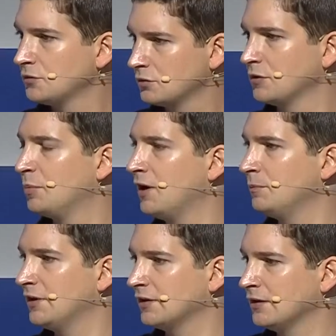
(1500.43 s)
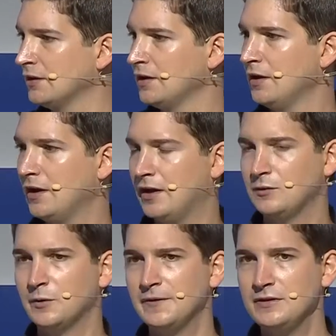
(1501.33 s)
to the public. And
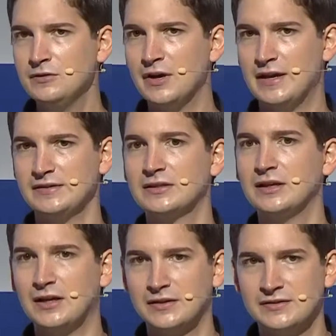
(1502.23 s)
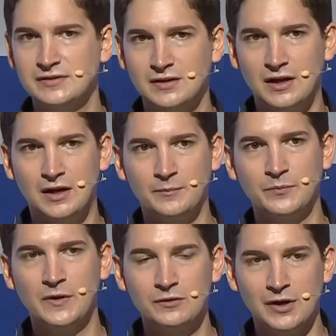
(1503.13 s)
with the new S-Class,
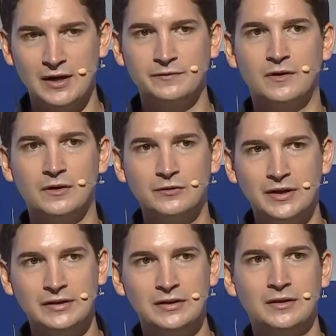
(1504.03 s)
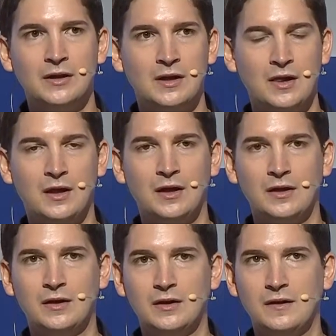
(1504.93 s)
you have already
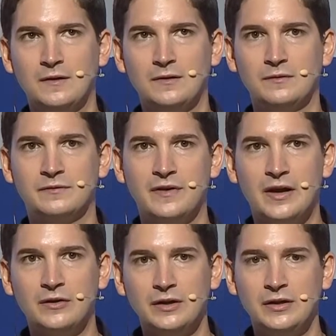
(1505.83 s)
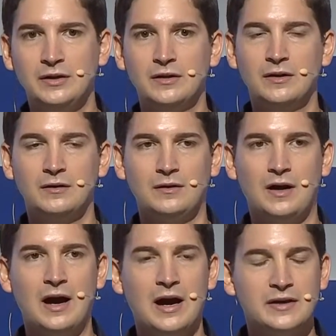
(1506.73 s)
very
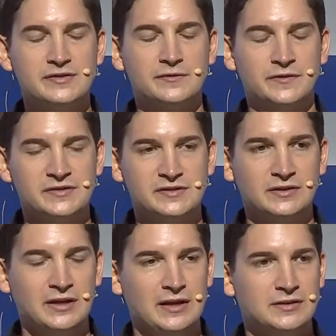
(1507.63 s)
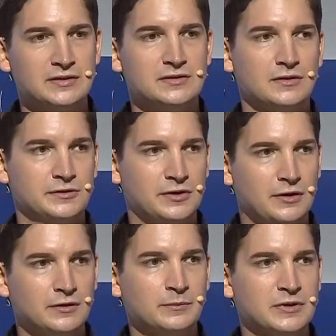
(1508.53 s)
high sophisticated
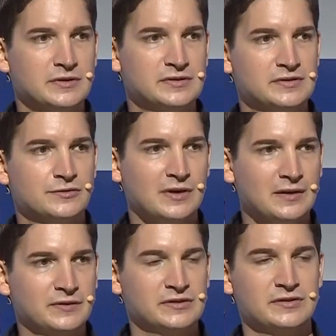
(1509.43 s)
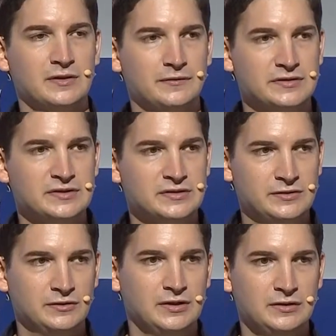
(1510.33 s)
autonomous driving services you
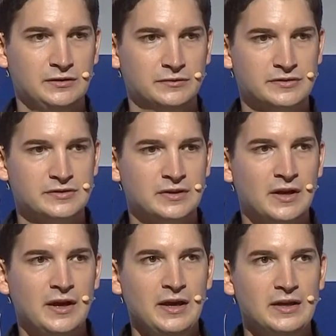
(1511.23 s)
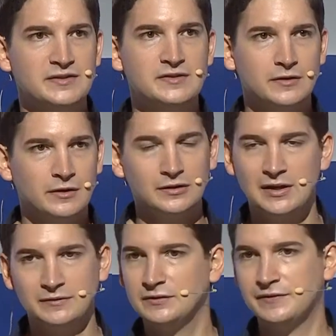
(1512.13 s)
can use. It's not
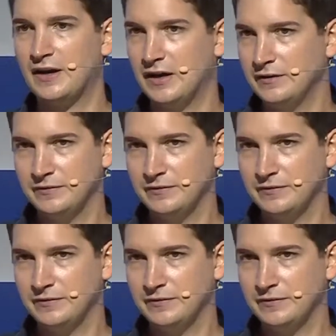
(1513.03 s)
level 5,